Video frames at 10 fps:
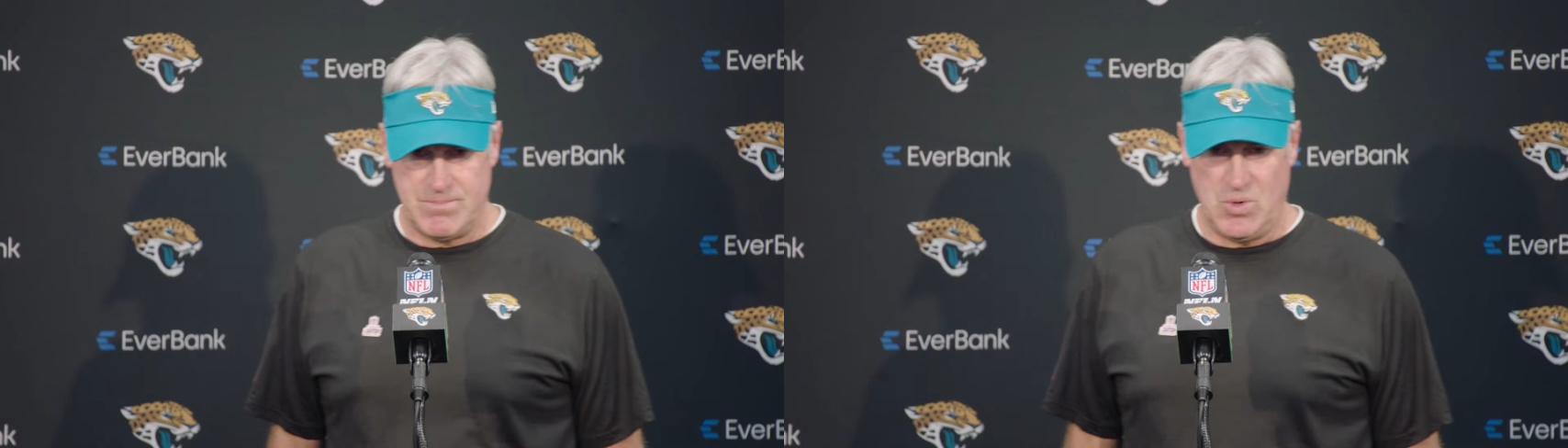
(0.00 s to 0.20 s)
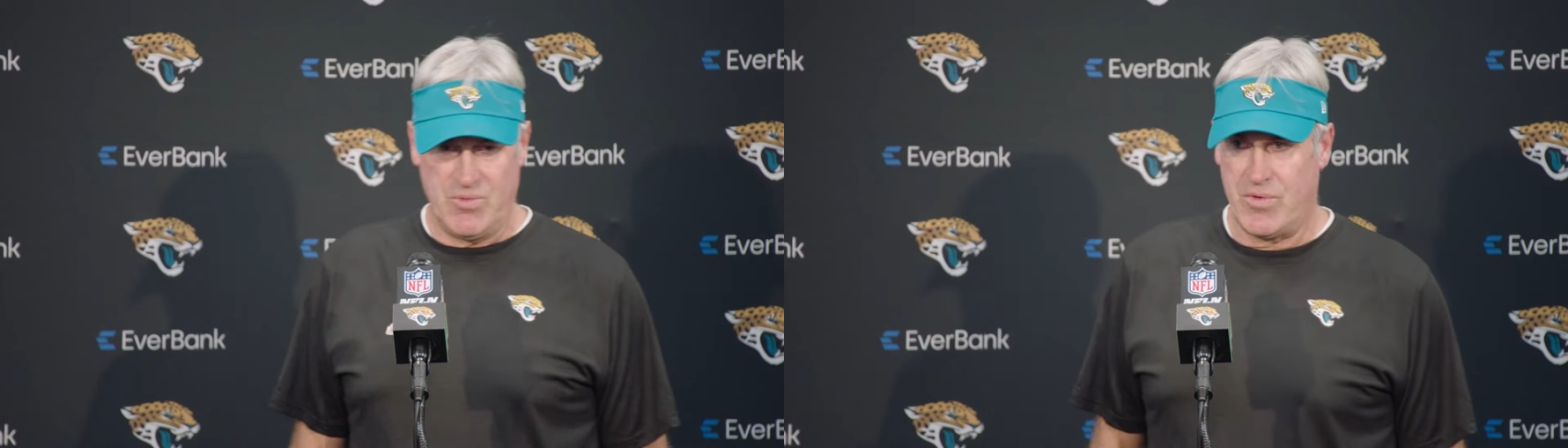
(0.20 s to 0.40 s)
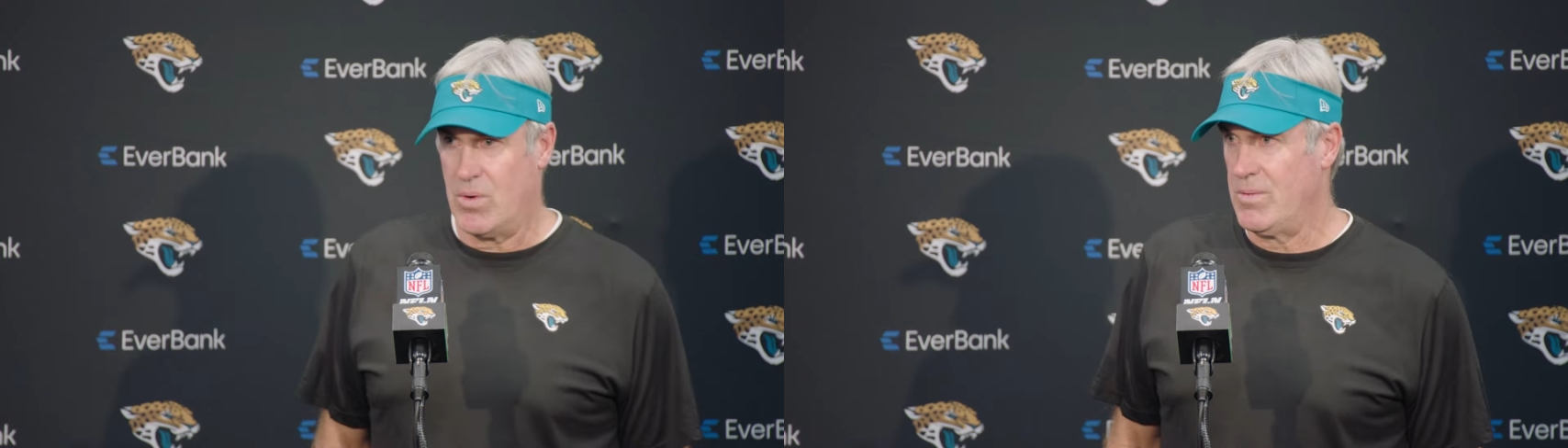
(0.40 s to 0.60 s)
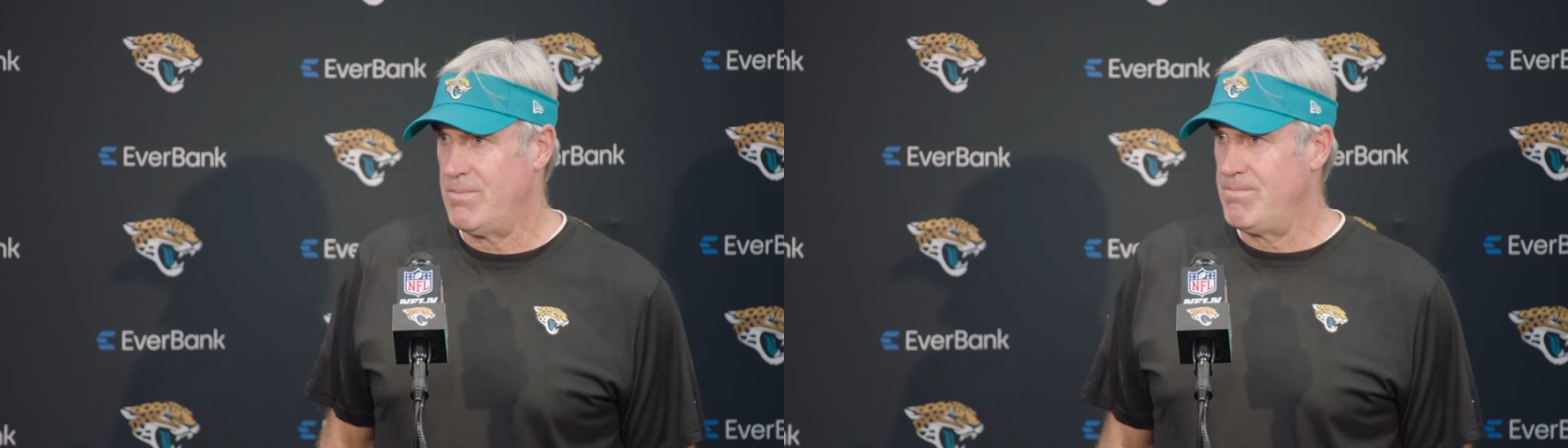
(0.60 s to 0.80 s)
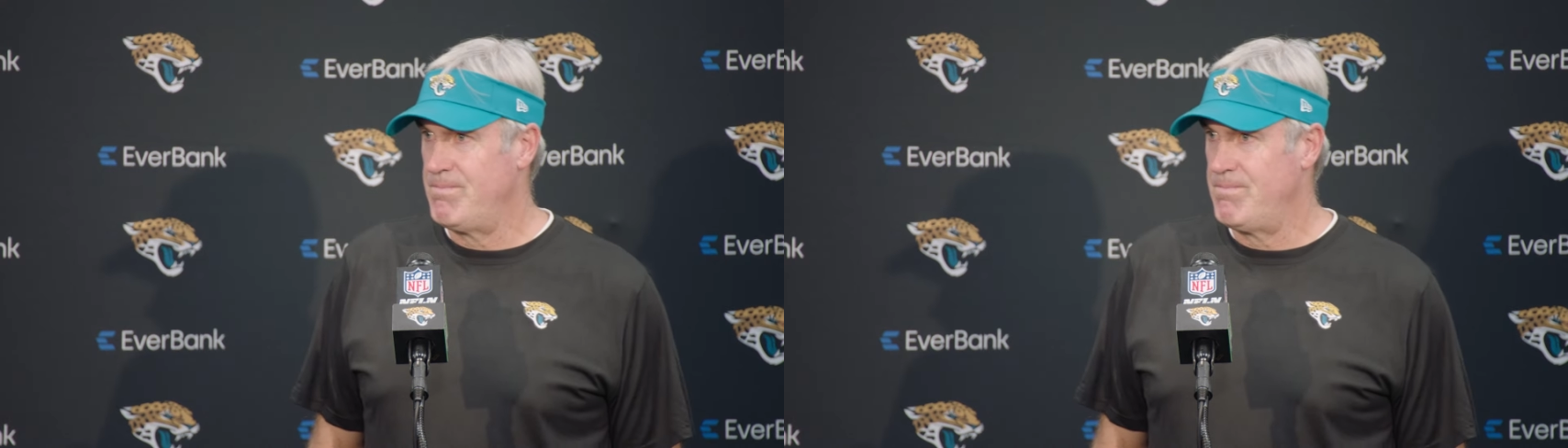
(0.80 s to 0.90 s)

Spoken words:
moving forward.